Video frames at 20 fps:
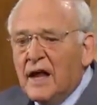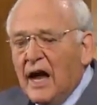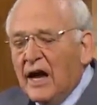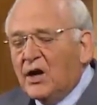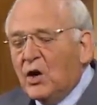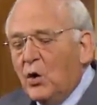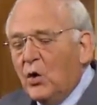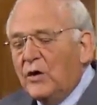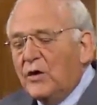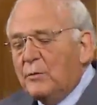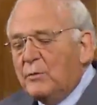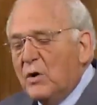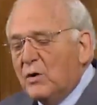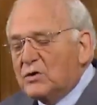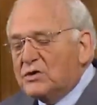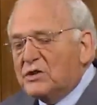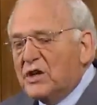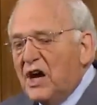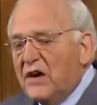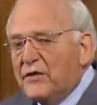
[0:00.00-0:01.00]
I go in the
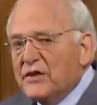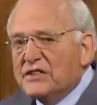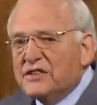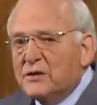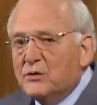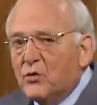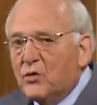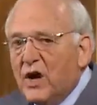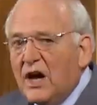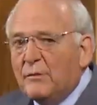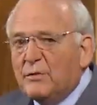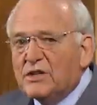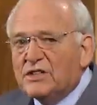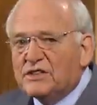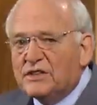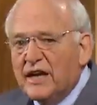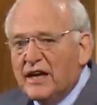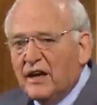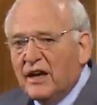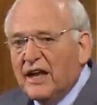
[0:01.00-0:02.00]
post office at
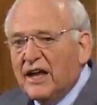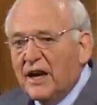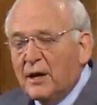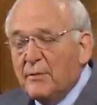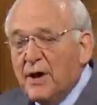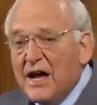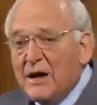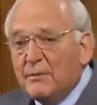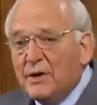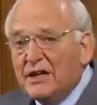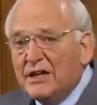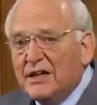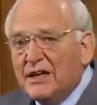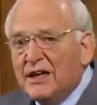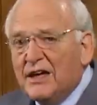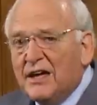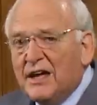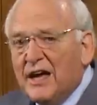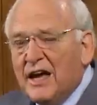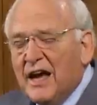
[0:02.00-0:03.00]
Robertsdale, Alabama,
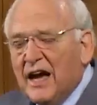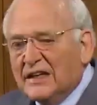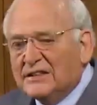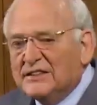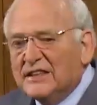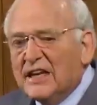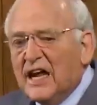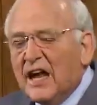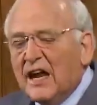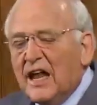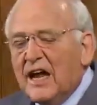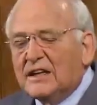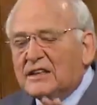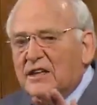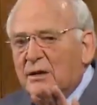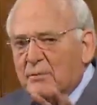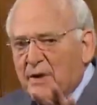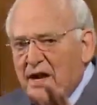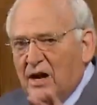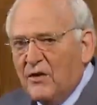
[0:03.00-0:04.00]
I said, I'd
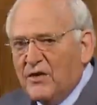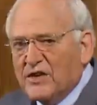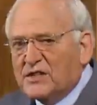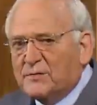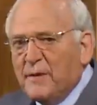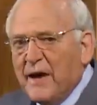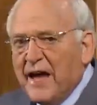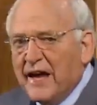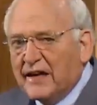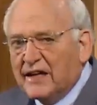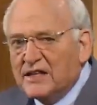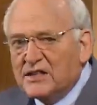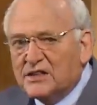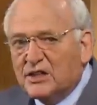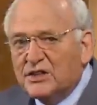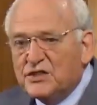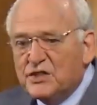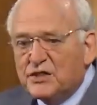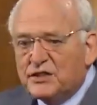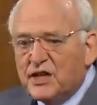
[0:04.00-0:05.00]
like to mail this package.
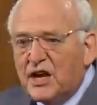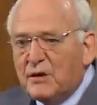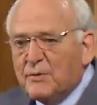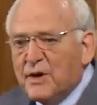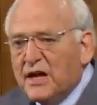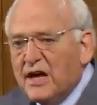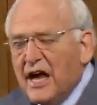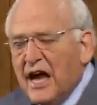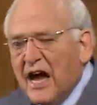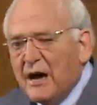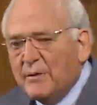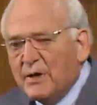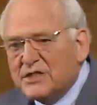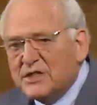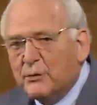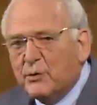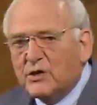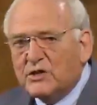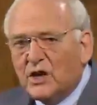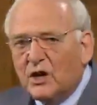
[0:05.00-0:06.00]
Could you tell me how
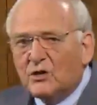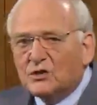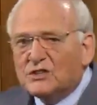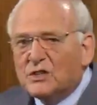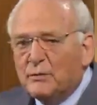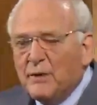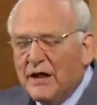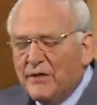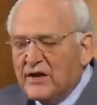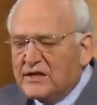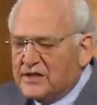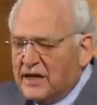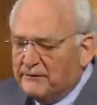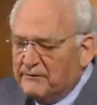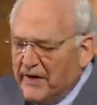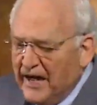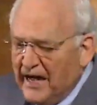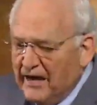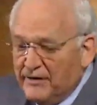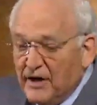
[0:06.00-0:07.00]
much it would cost to mail? They
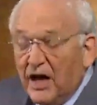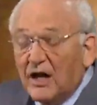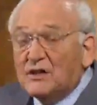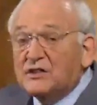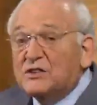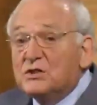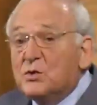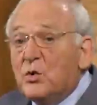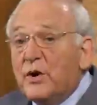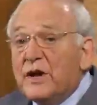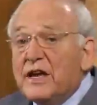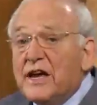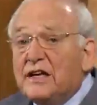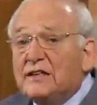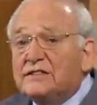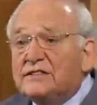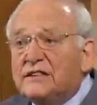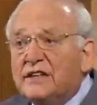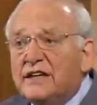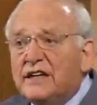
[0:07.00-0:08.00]
said,
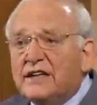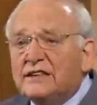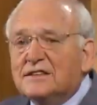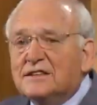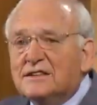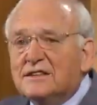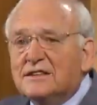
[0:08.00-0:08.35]
$5.28.